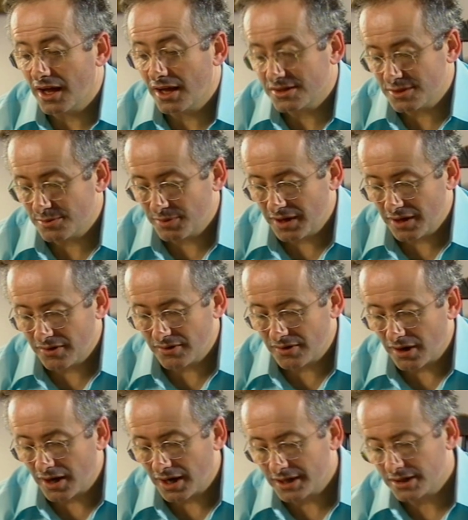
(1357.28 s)
As a
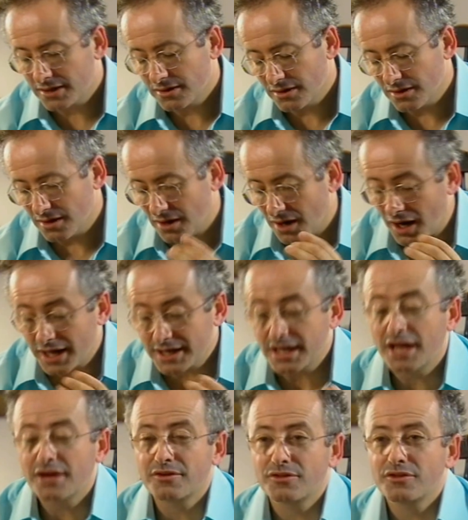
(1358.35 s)
parent, I
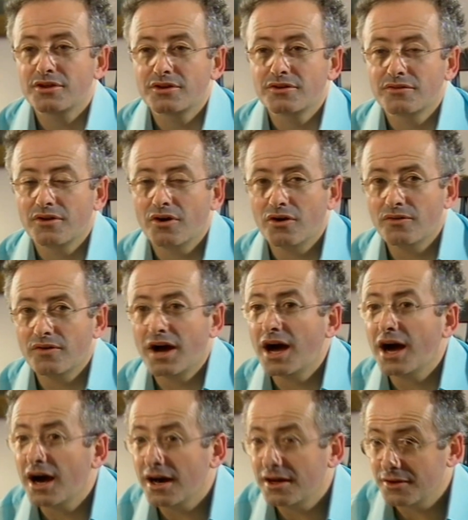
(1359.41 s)
cannot think of a
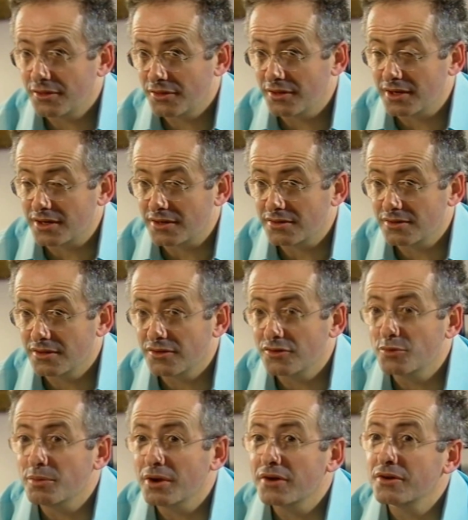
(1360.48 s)
harder thing than
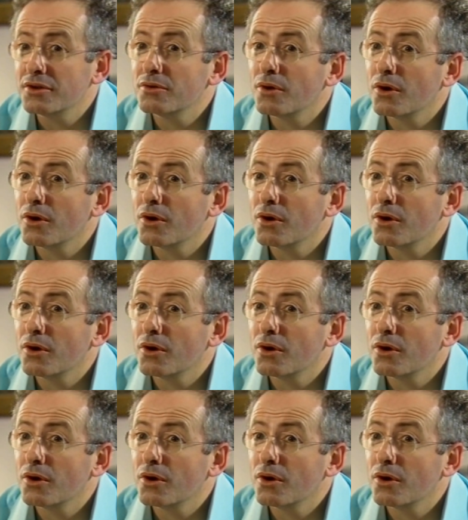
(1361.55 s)
to bury